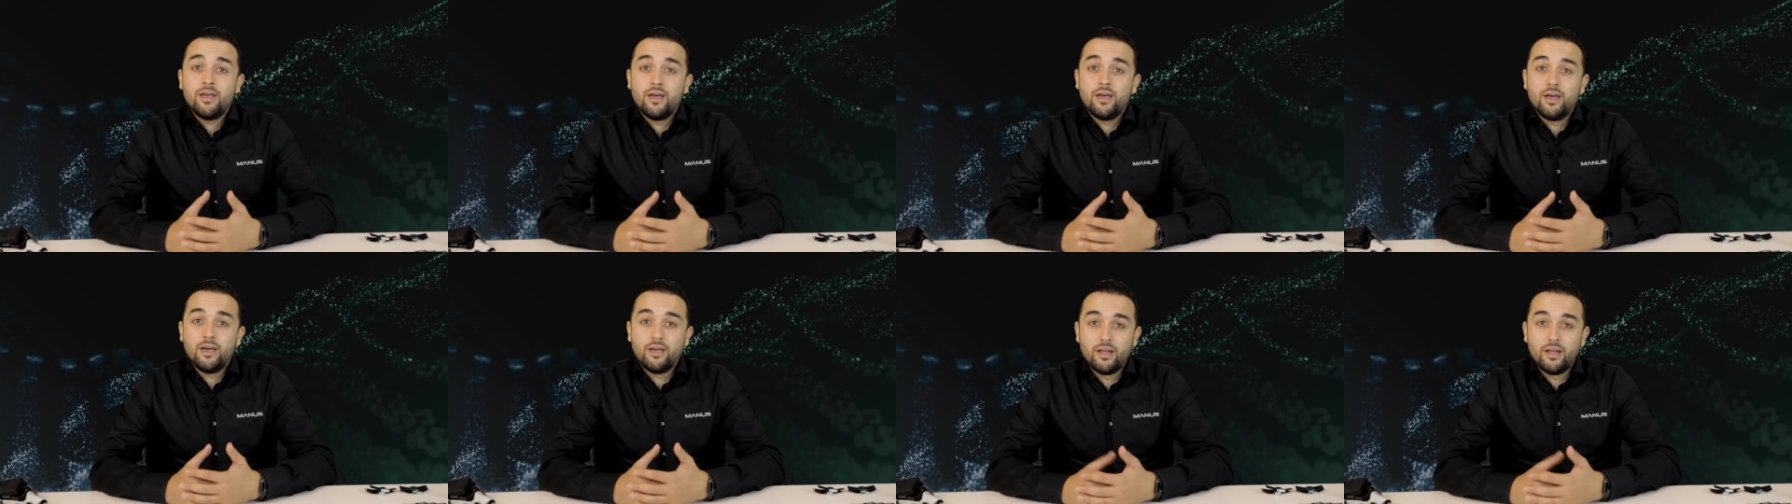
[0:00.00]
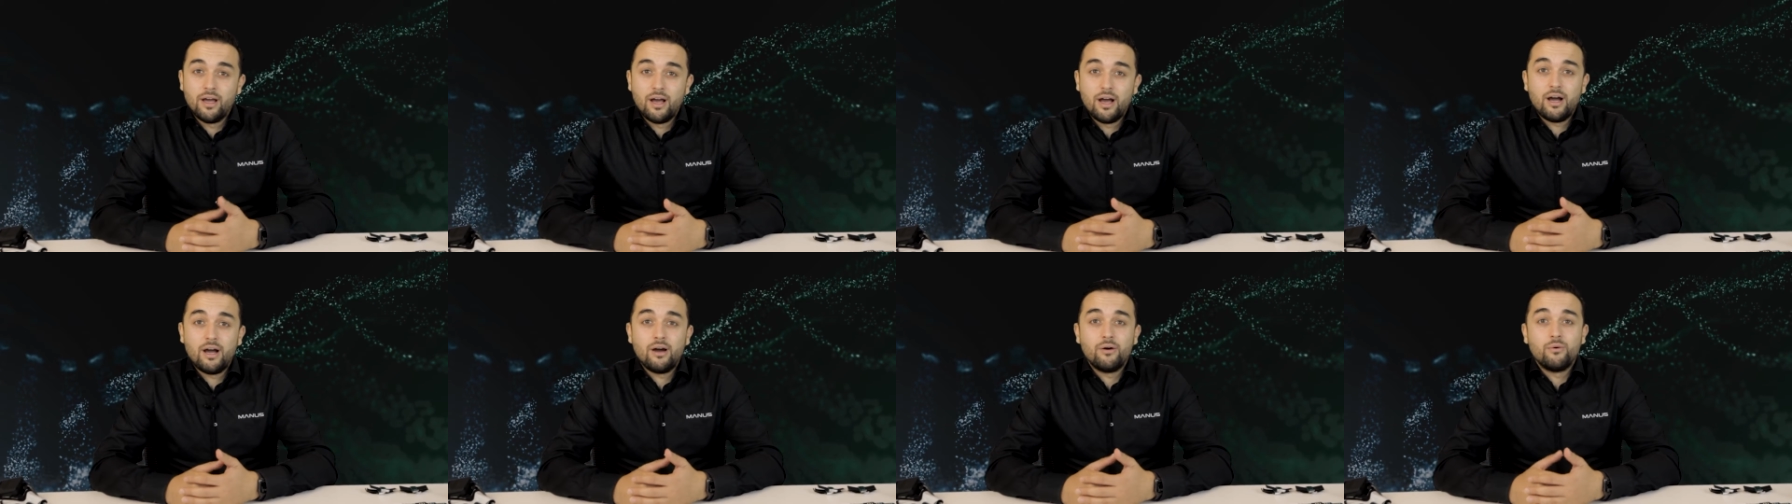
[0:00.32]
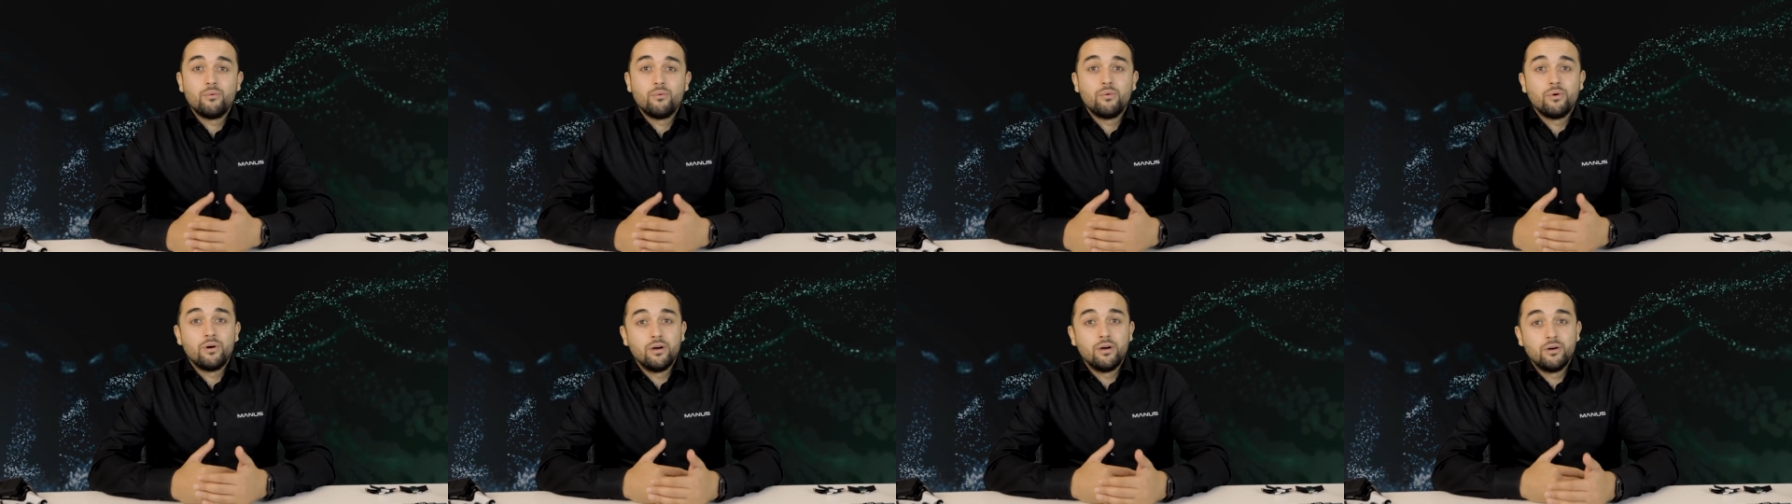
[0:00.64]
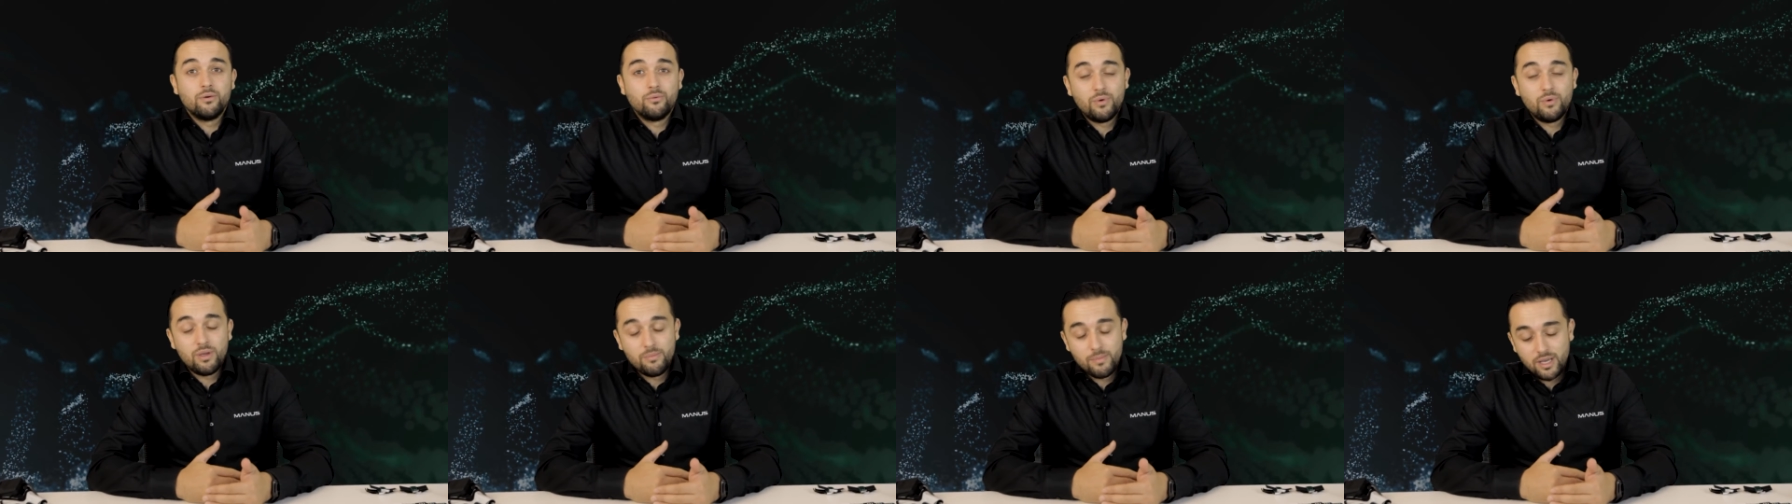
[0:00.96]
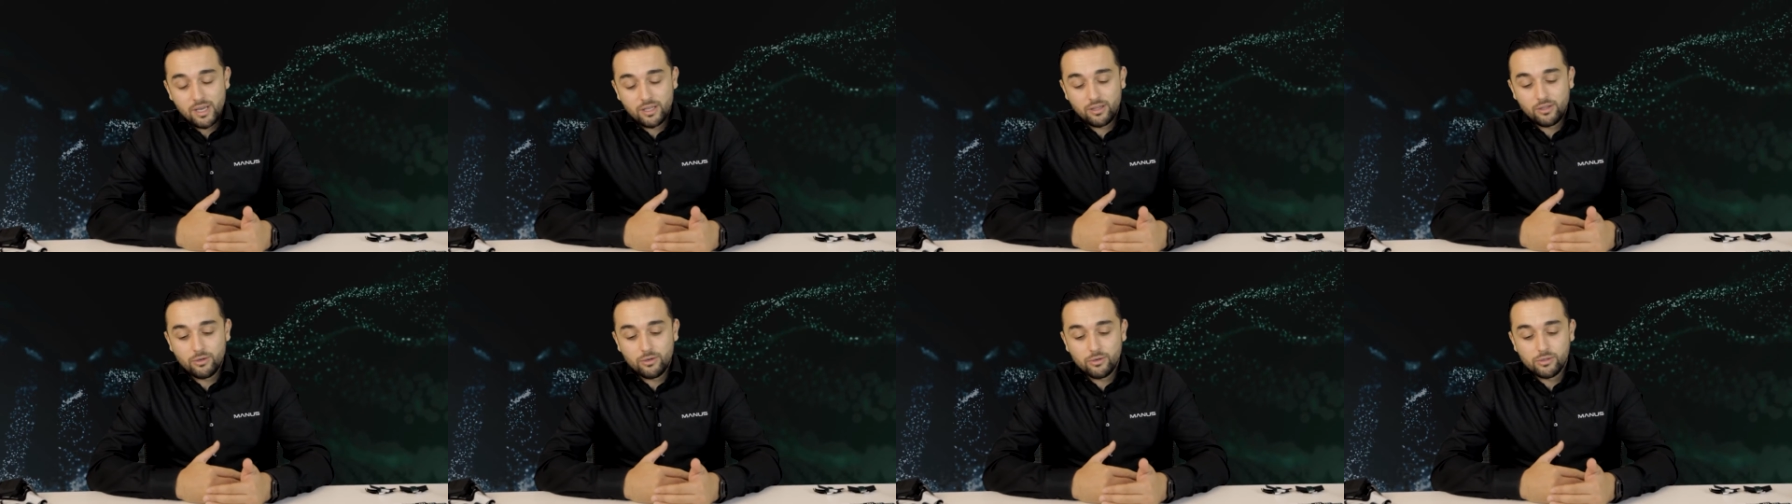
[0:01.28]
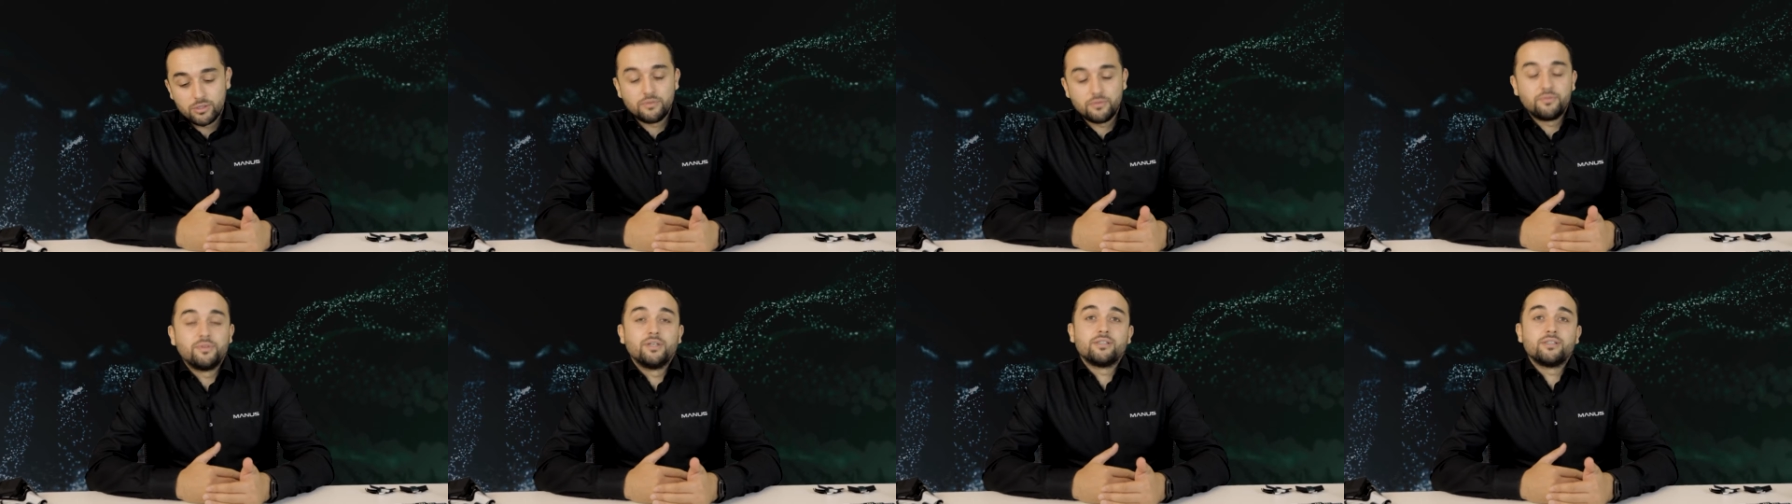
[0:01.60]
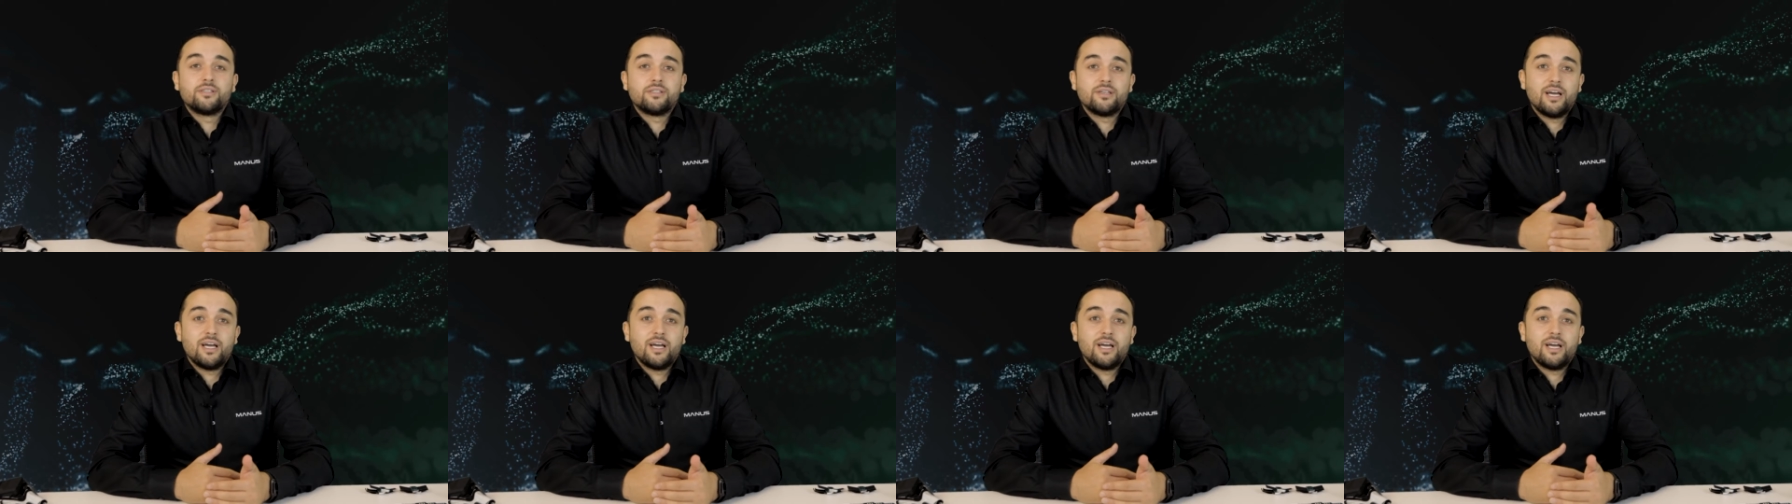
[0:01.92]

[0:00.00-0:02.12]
and how we made use of this